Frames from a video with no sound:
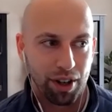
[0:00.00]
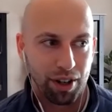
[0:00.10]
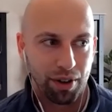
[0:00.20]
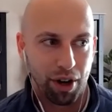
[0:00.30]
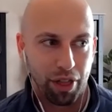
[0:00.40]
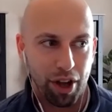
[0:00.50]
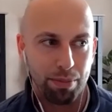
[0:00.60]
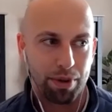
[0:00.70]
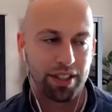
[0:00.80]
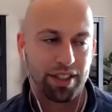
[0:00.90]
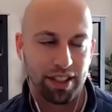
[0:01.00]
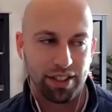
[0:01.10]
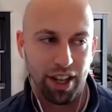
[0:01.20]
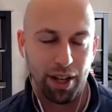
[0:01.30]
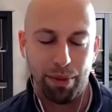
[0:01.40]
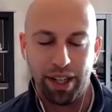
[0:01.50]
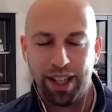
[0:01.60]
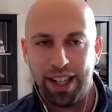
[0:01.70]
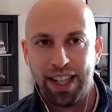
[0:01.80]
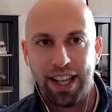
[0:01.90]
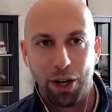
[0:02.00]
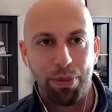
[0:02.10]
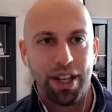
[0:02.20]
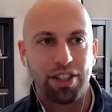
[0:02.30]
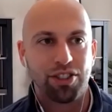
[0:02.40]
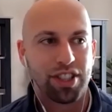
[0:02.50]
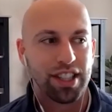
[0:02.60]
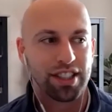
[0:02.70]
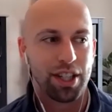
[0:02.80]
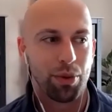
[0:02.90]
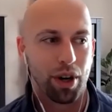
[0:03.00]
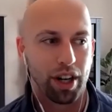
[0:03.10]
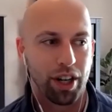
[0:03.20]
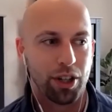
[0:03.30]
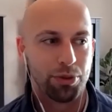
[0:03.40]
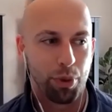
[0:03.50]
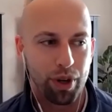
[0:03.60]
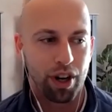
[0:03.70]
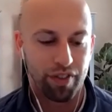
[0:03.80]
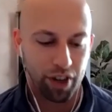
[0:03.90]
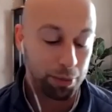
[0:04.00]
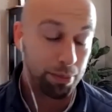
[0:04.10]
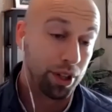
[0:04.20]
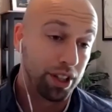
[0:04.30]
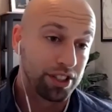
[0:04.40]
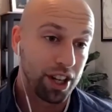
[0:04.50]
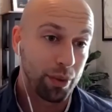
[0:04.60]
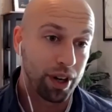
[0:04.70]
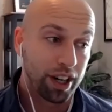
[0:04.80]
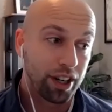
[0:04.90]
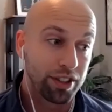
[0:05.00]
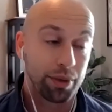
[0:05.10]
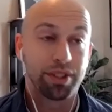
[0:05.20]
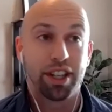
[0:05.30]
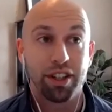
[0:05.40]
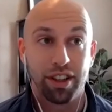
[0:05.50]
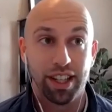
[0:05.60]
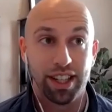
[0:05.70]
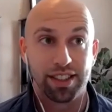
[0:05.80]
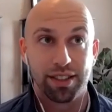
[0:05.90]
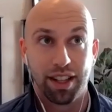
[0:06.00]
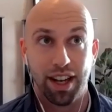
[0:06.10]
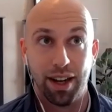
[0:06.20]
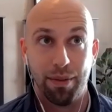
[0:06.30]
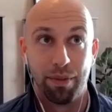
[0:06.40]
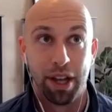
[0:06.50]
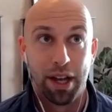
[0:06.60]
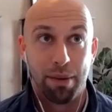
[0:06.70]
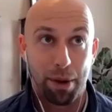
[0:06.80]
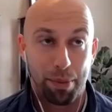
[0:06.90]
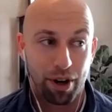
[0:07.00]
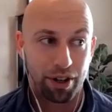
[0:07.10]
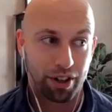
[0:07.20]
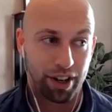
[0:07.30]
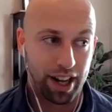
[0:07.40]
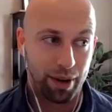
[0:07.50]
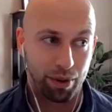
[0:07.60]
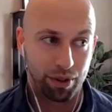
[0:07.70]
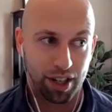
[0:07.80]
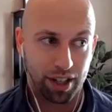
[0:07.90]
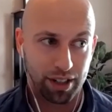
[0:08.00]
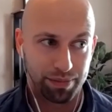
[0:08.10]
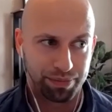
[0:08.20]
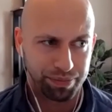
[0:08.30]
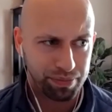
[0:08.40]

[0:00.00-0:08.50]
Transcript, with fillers: our, our thought process on. But it'll be interesting to see where it goes. But we are very bullish on where it goes. I will tell you this: um, my partner and I we were talking